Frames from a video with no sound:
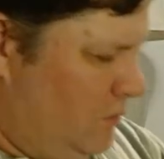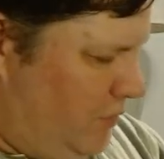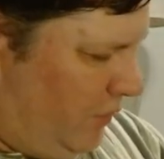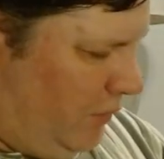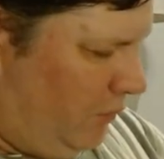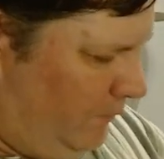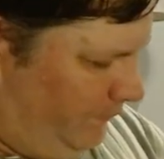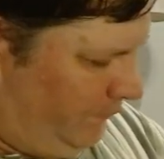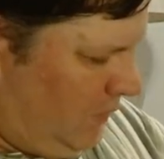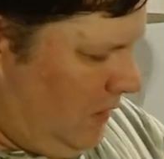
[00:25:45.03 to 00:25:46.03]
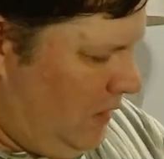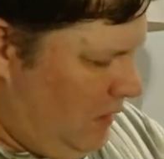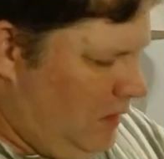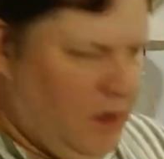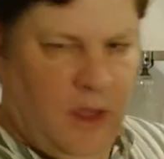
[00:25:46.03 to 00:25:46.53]
So
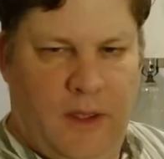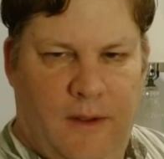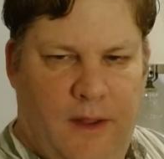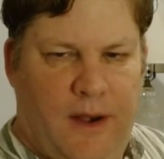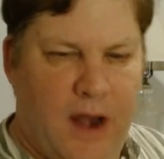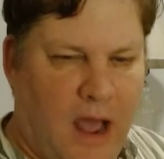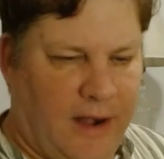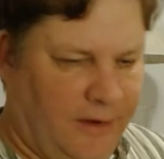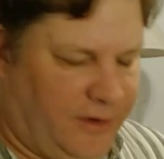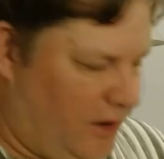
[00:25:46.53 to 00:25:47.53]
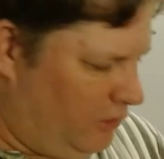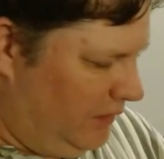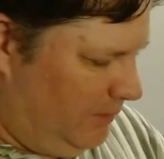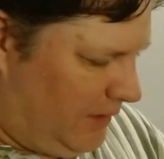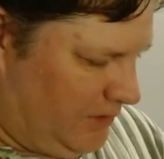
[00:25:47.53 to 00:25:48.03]
not
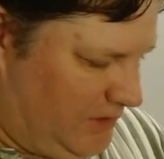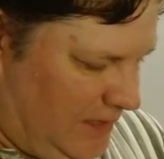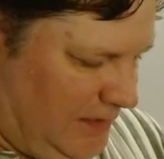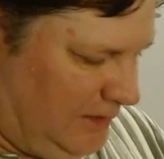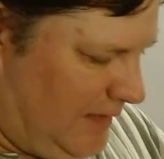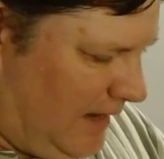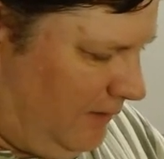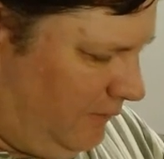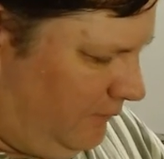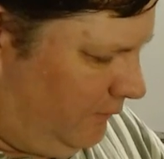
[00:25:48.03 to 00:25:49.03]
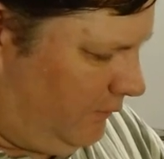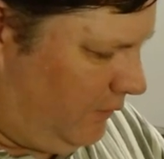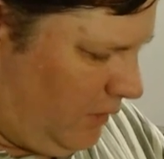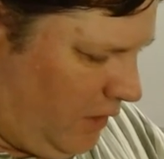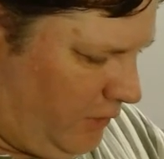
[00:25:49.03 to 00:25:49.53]
entirely because they did that
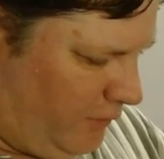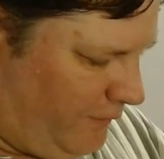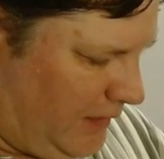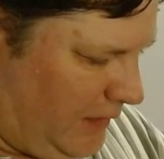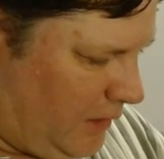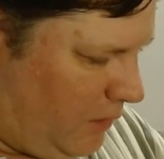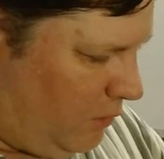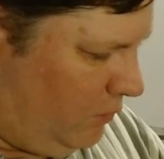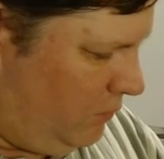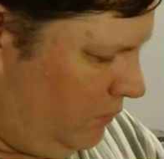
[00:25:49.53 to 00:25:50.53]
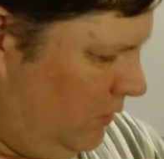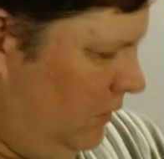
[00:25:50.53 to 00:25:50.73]
other video,